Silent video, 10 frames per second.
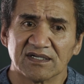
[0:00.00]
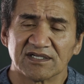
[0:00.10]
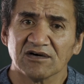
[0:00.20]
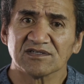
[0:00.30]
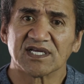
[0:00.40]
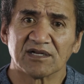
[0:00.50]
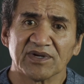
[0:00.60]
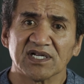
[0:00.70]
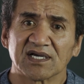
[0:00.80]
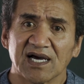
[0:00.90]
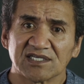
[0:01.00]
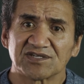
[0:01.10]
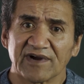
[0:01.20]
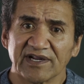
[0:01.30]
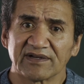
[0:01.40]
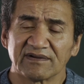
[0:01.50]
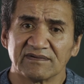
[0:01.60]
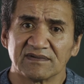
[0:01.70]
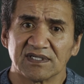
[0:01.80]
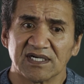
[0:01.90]
those that have been incarcerated
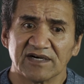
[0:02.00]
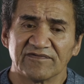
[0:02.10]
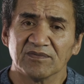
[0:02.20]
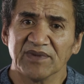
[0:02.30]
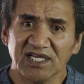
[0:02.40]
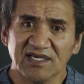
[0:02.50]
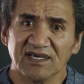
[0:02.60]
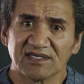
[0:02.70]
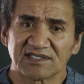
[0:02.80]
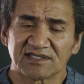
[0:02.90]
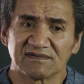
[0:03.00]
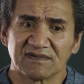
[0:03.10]
for many years,